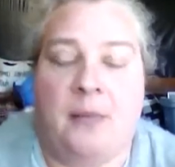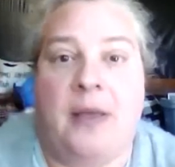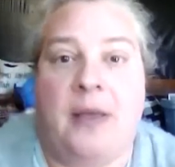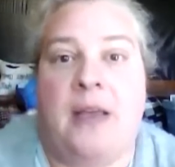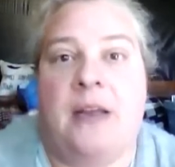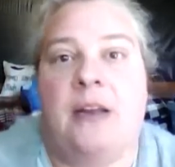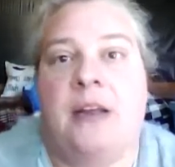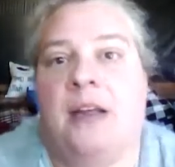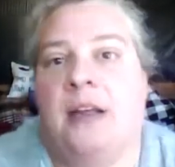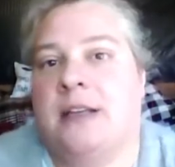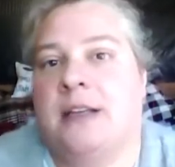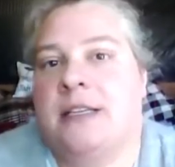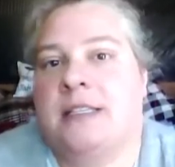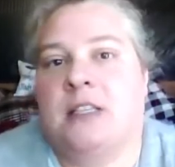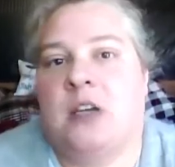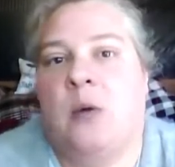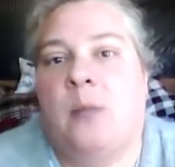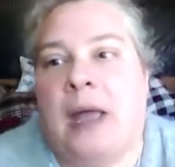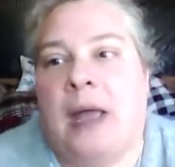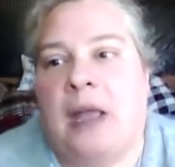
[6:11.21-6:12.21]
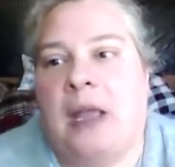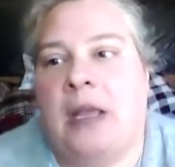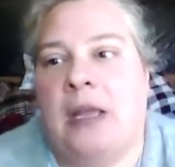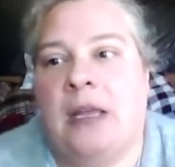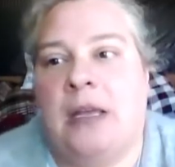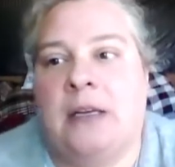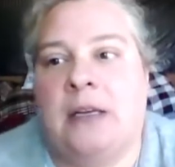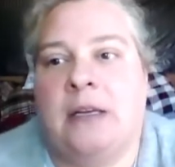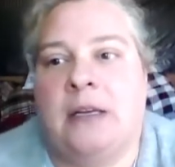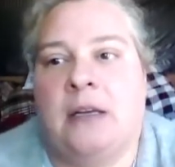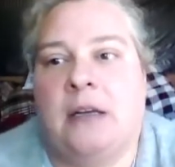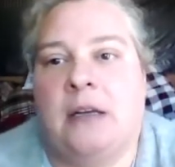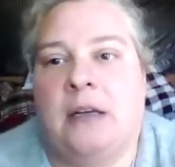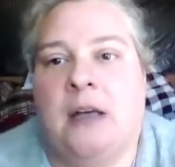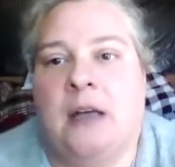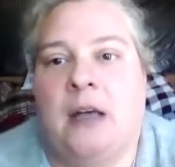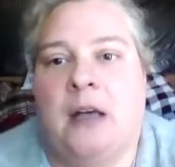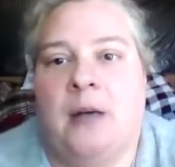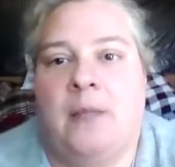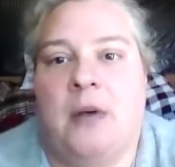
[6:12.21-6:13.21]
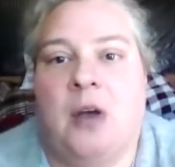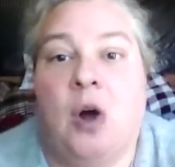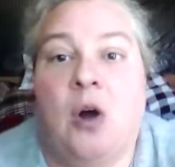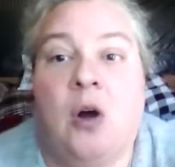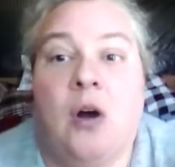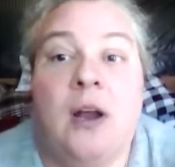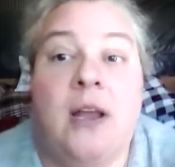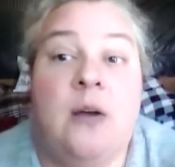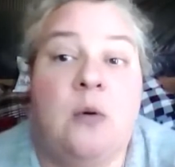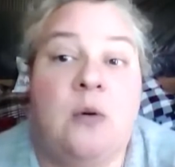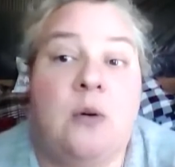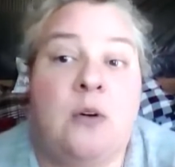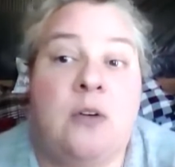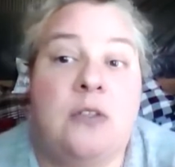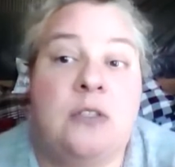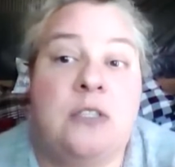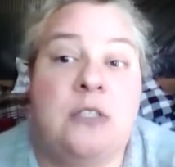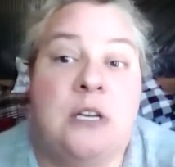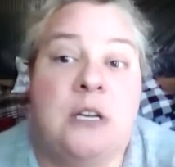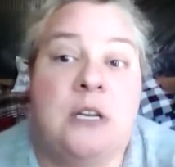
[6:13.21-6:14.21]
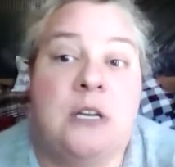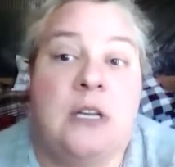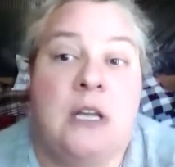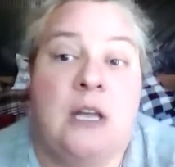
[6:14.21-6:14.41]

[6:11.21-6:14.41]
But so my Macari orders,